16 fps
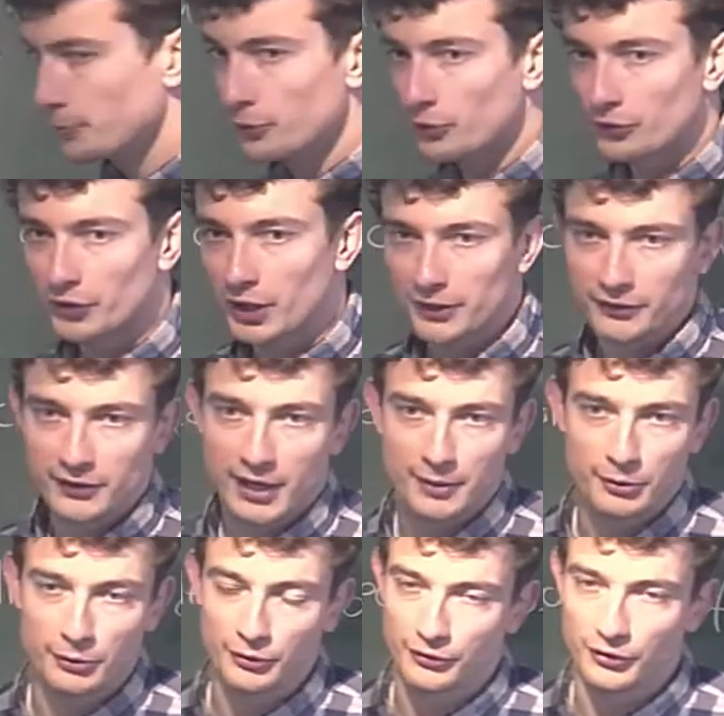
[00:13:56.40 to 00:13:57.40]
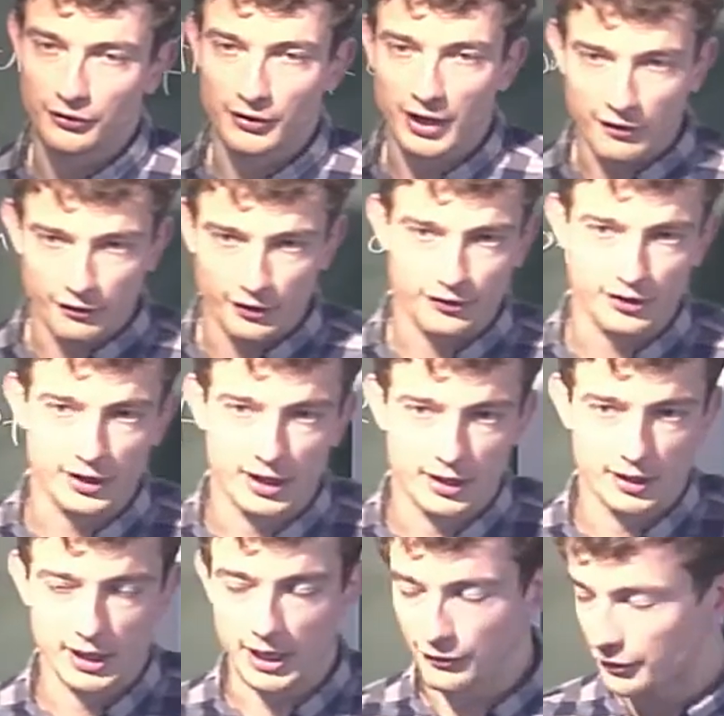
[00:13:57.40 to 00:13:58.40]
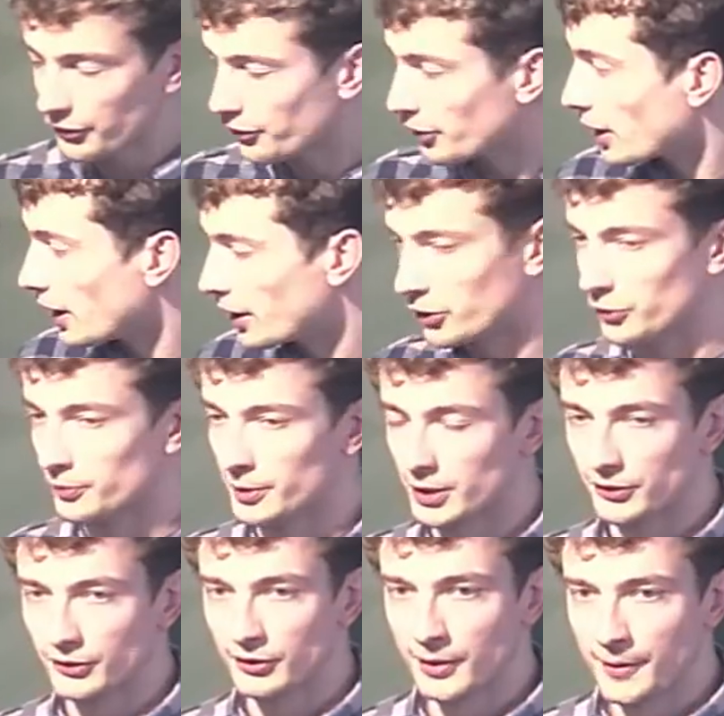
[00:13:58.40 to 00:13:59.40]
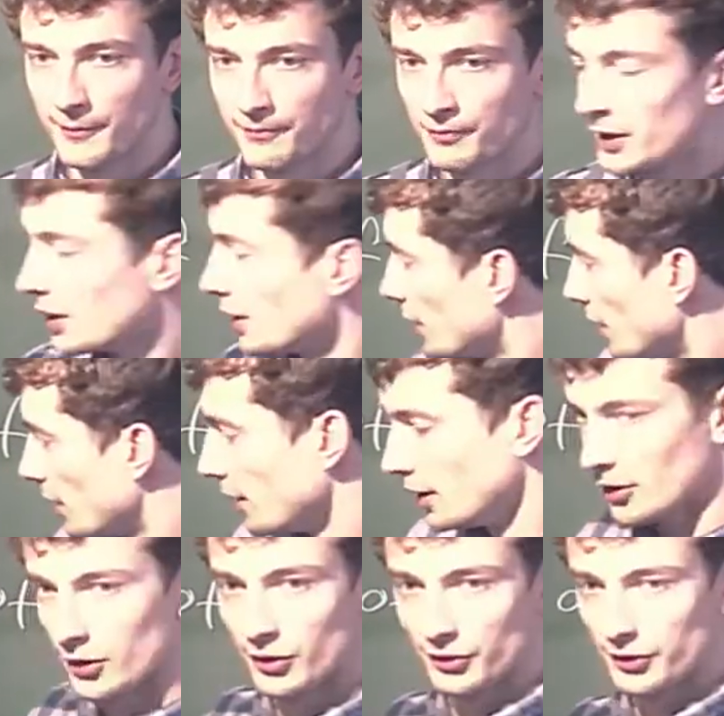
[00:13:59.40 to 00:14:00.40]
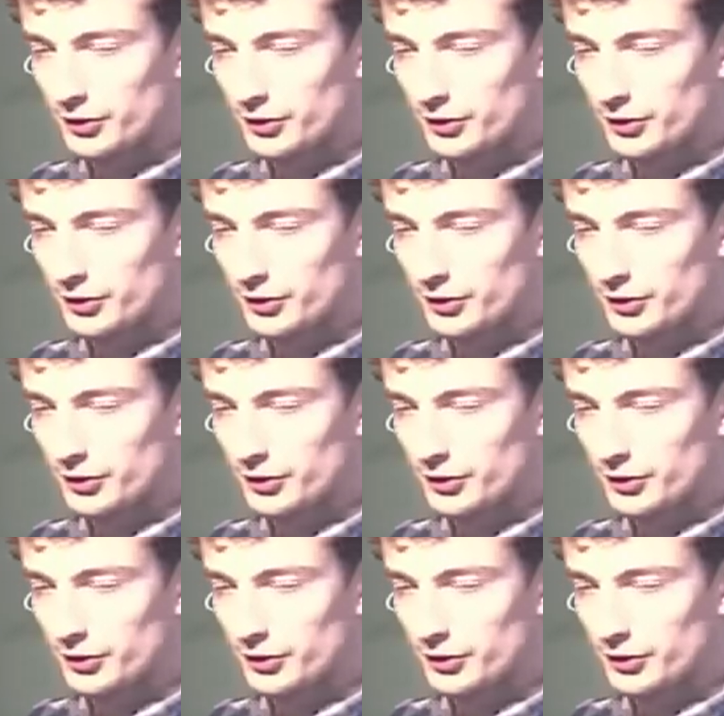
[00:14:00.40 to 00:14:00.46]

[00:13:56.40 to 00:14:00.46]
proved last time there was this average, averaging argument uh, on,